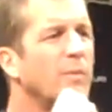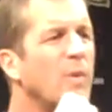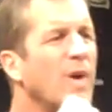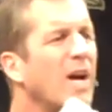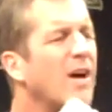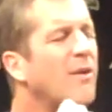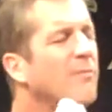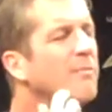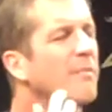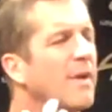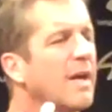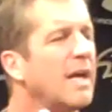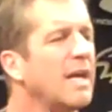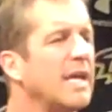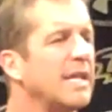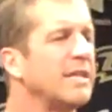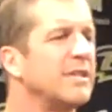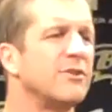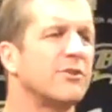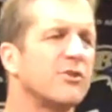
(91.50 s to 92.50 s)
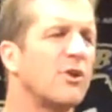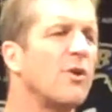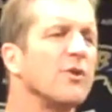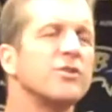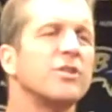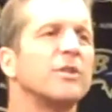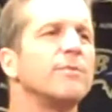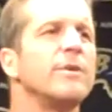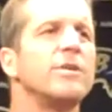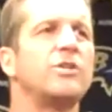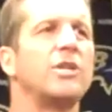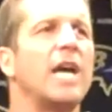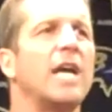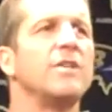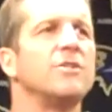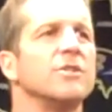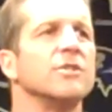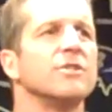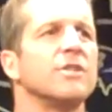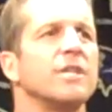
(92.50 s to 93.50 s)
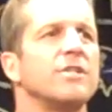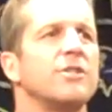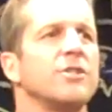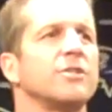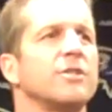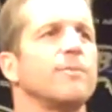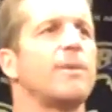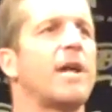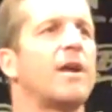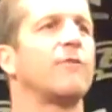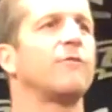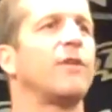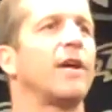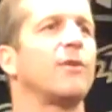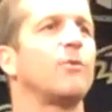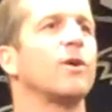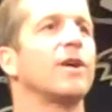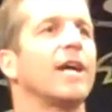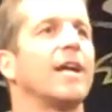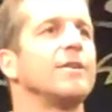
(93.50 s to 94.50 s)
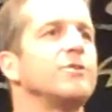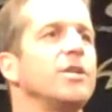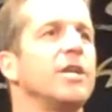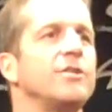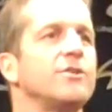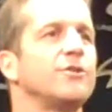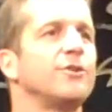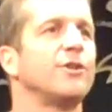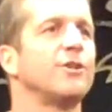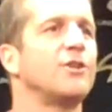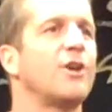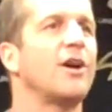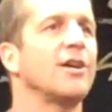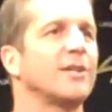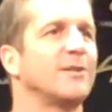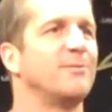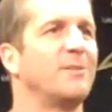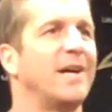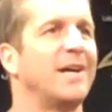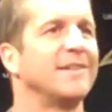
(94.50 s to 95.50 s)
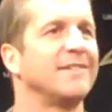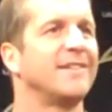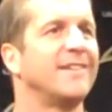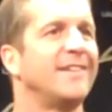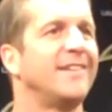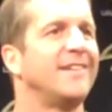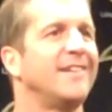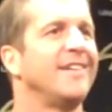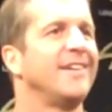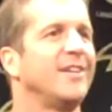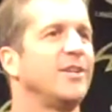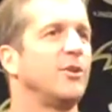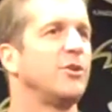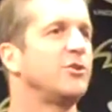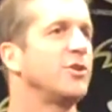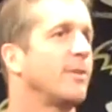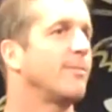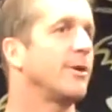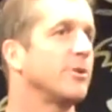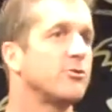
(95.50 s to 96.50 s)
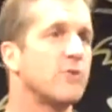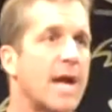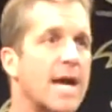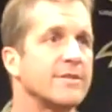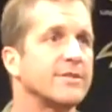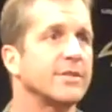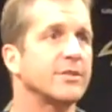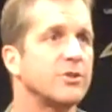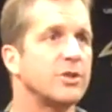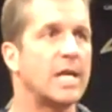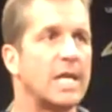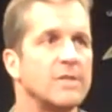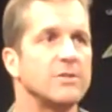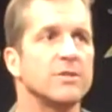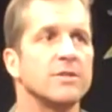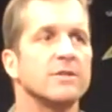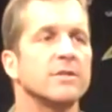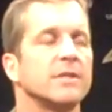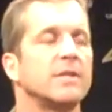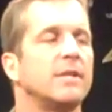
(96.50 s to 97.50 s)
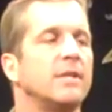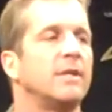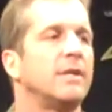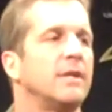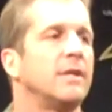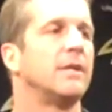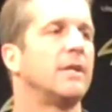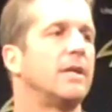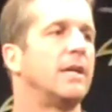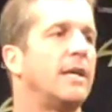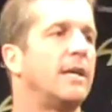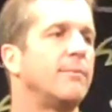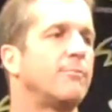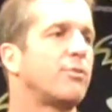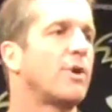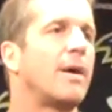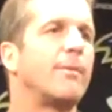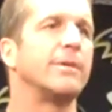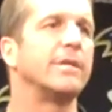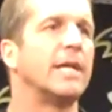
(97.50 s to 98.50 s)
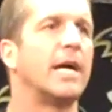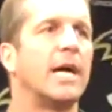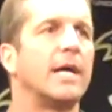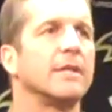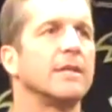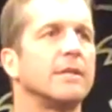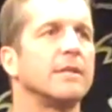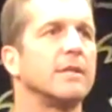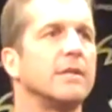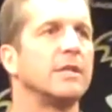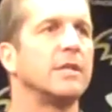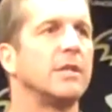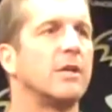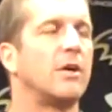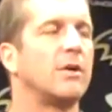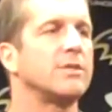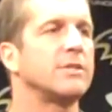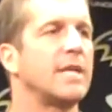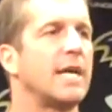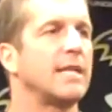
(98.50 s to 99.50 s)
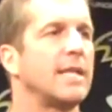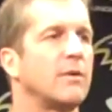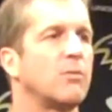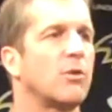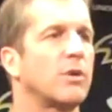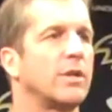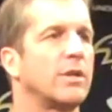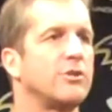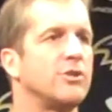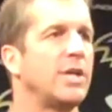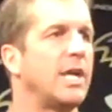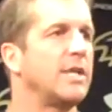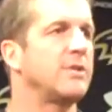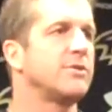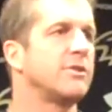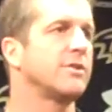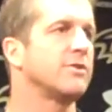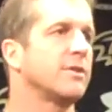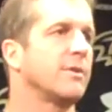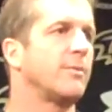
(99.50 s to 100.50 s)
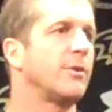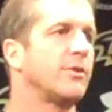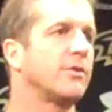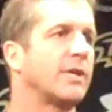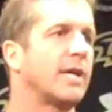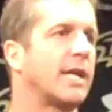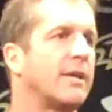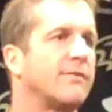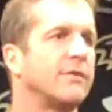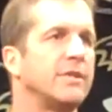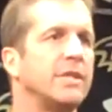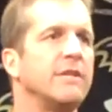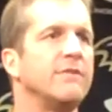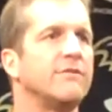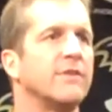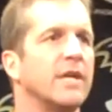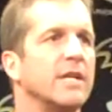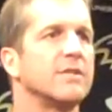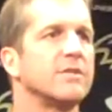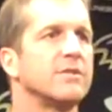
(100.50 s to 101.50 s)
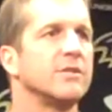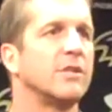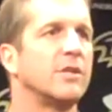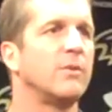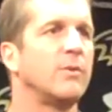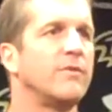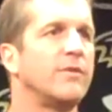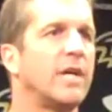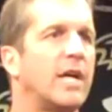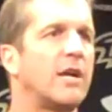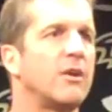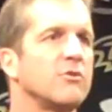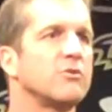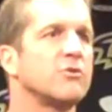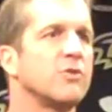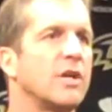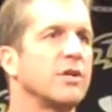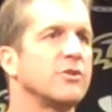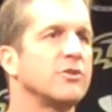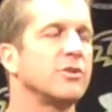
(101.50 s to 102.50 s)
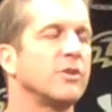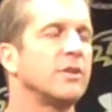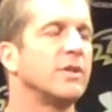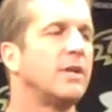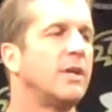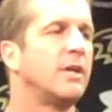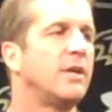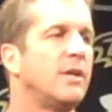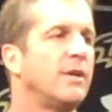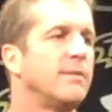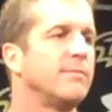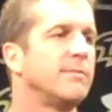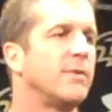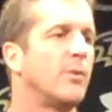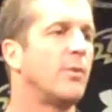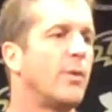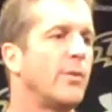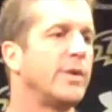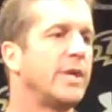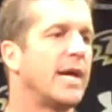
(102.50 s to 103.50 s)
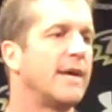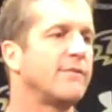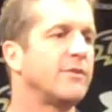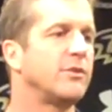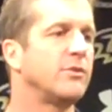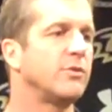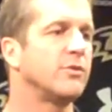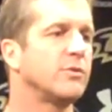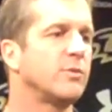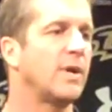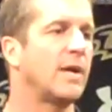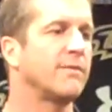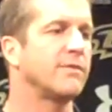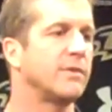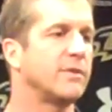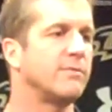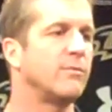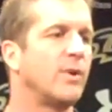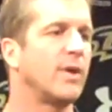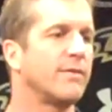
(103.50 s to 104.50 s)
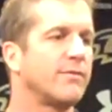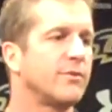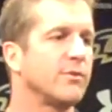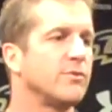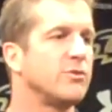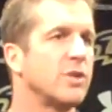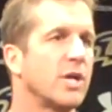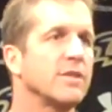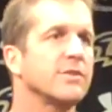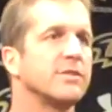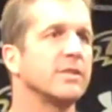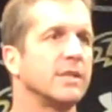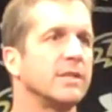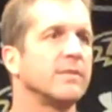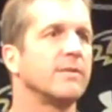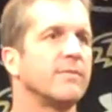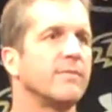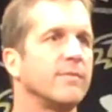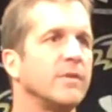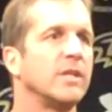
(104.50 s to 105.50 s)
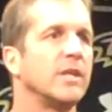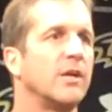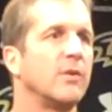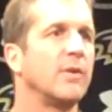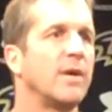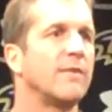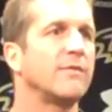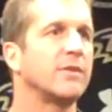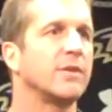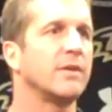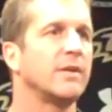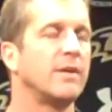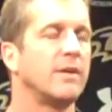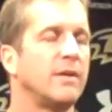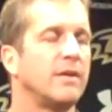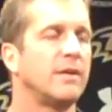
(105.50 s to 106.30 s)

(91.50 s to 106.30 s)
Well, there's always going to be changes. It's just a matter of like what kind of changes are you talking about. You know, you're talking about drastic changes? Probably not. You know, it's not like we're going to change to some other kind of a defense. You know, we've got our structure, but what we have to do is we have to adjust it. You know, we have to